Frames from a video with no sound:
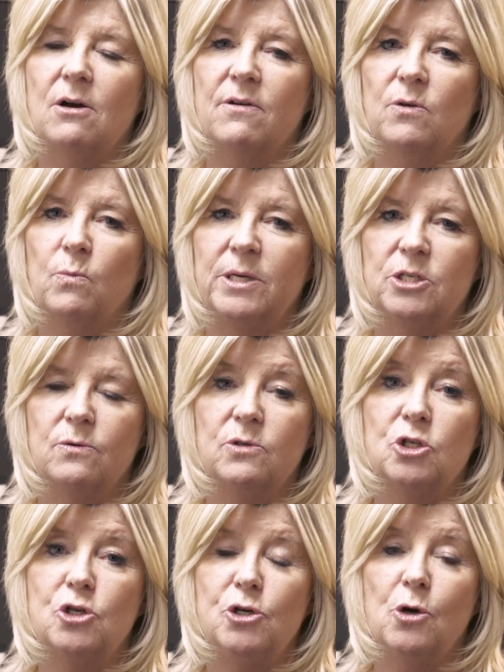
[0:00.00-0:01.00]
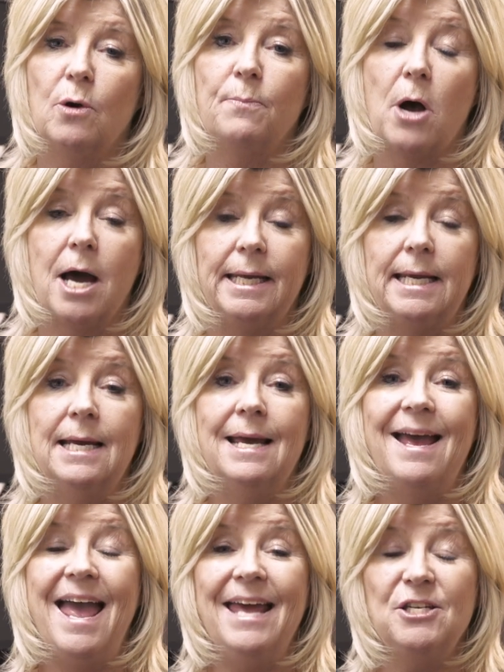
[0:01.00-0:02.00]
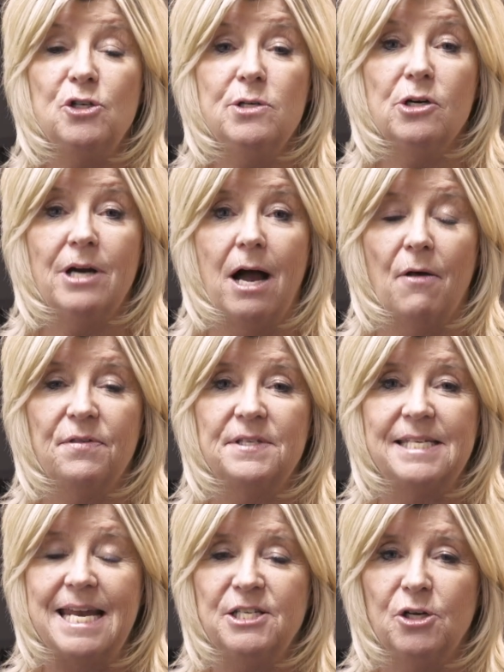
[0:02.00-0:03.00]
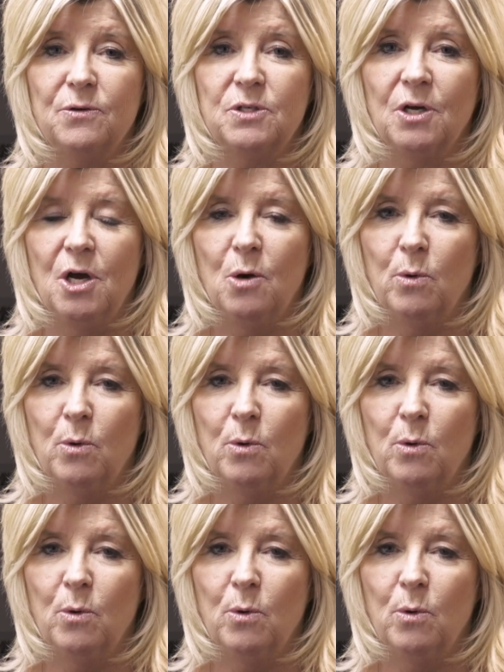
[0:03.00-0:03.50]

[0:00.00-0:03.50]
are the window to your body and to your health. Stay tuned.